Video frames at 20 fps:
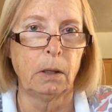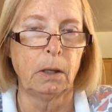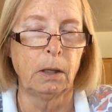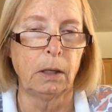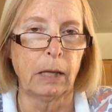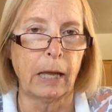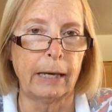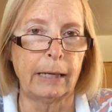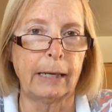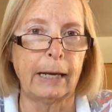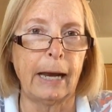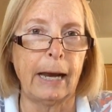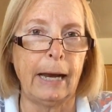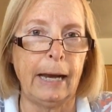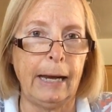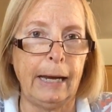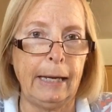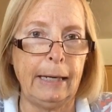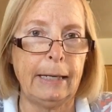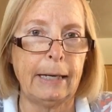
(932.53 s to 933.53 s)
like
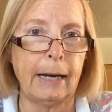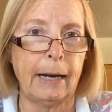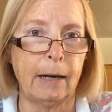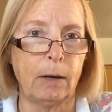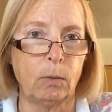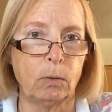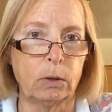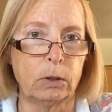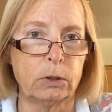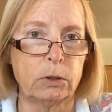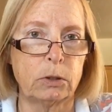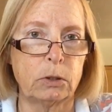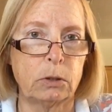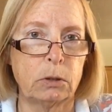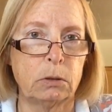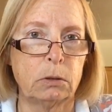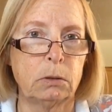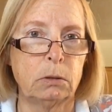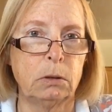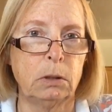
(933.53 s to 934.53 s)
8
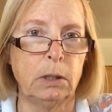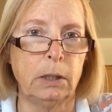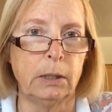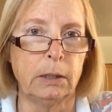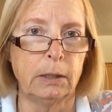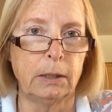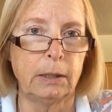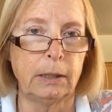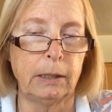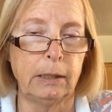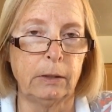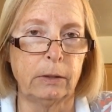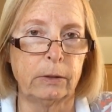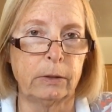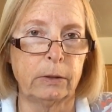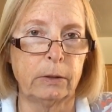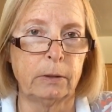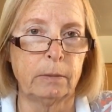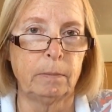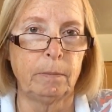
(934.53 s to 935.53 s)
hours in the
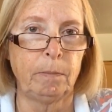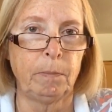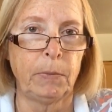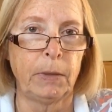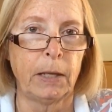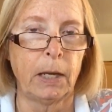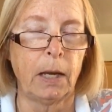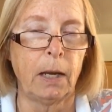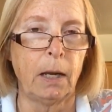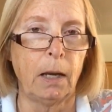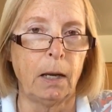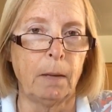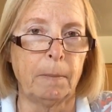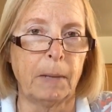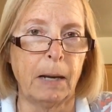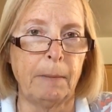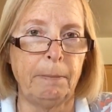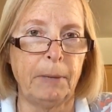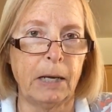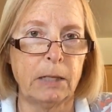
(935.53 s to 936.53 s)
theater. And
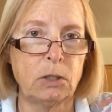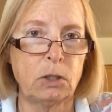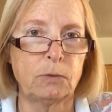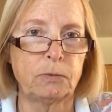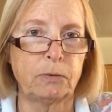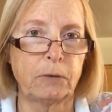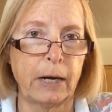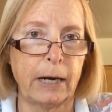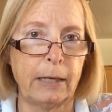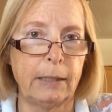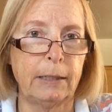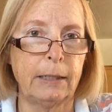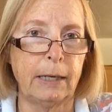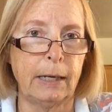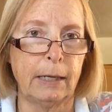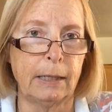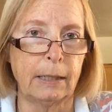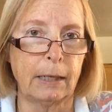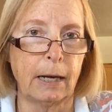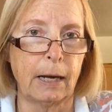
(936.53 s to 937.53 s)
my best friend
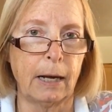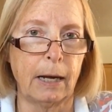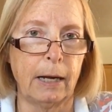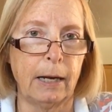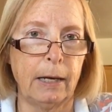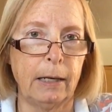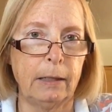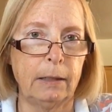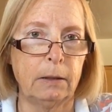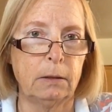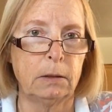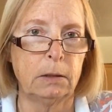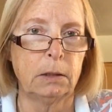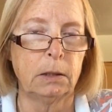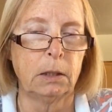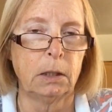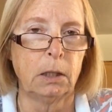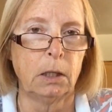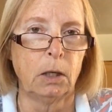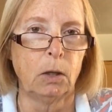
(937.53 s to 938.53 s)
and I
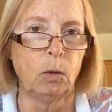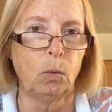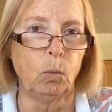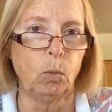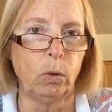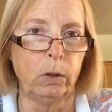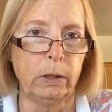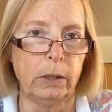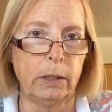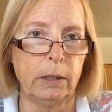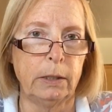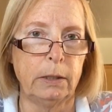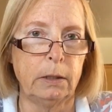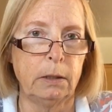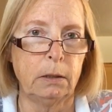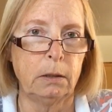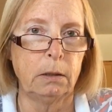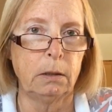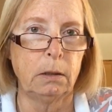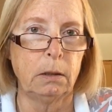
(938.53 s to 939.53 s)
would
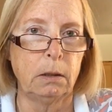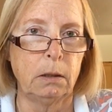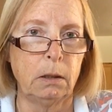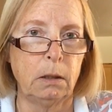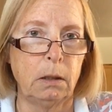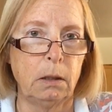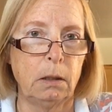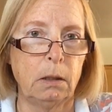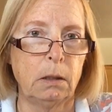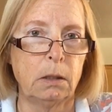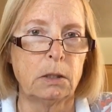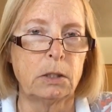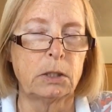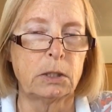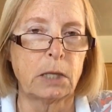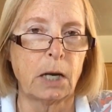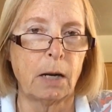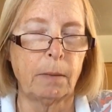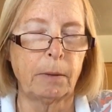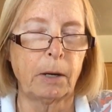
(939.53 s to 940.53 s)

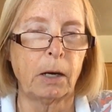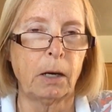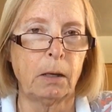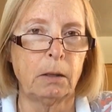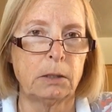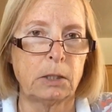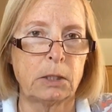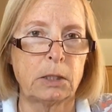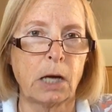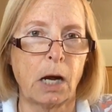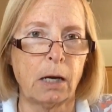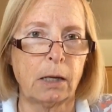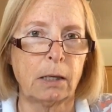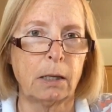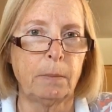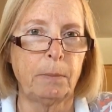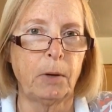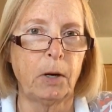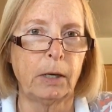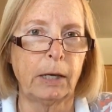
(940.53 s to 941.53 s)
stock
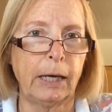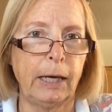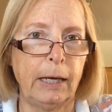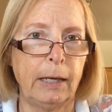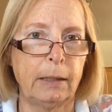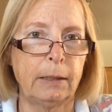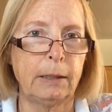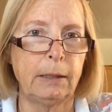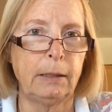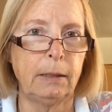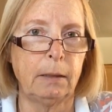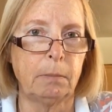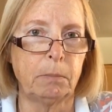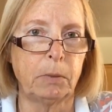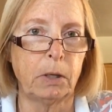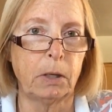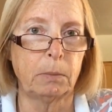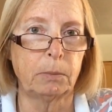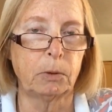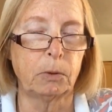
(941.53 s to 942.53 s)
up on candy and
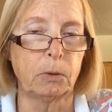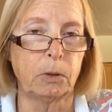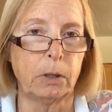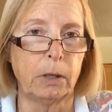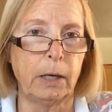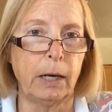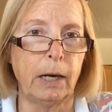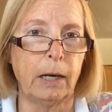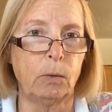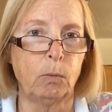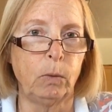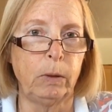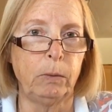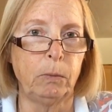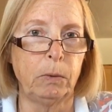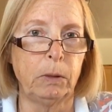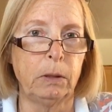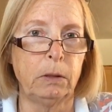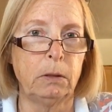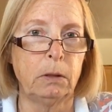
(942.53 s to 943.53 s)
popcorn, and we
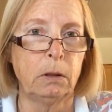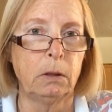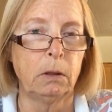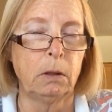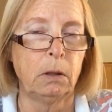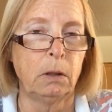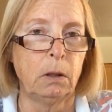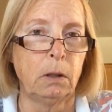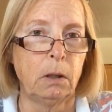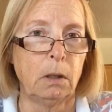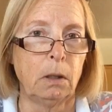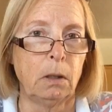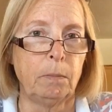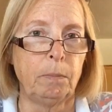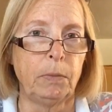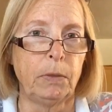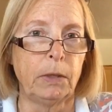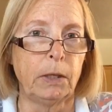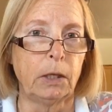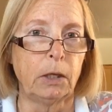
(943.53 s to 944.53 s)
would
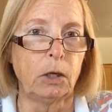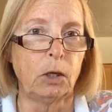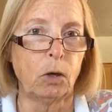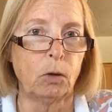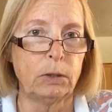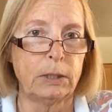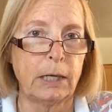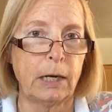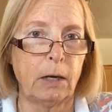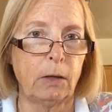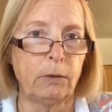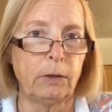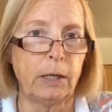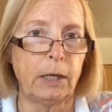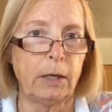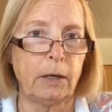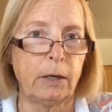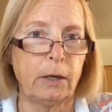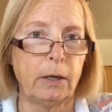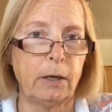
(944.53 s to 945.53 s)
go down
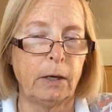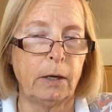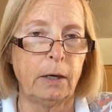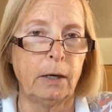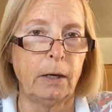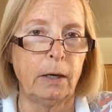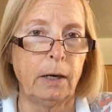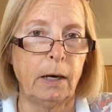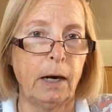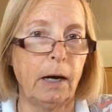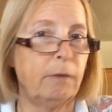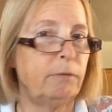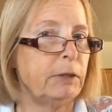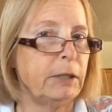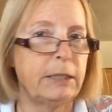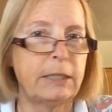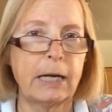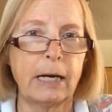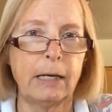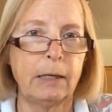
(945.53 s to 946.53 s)
there.
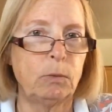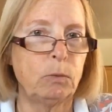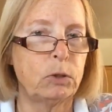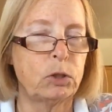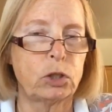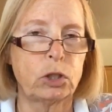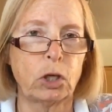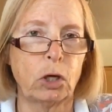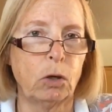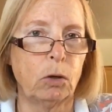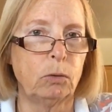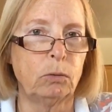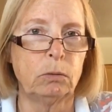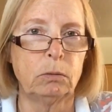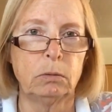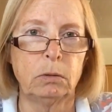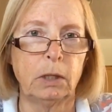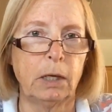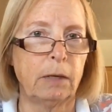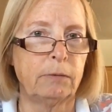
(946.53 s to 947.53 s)
Every day it was shown,
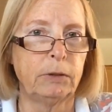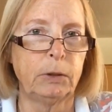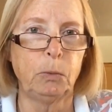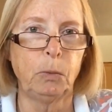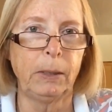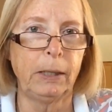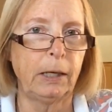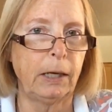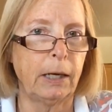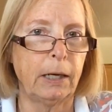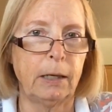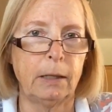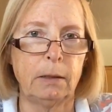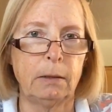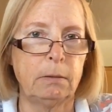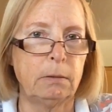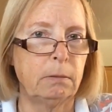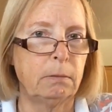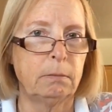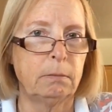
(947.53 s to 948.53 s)
every weekend,